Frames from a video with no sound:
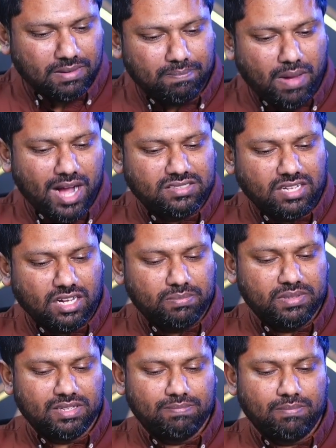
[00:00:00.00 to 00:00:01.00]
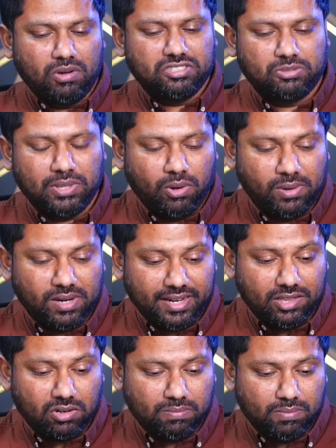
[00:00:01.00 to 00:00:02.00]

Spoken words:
Mark Zuckerberg mocks Twitter owner Elon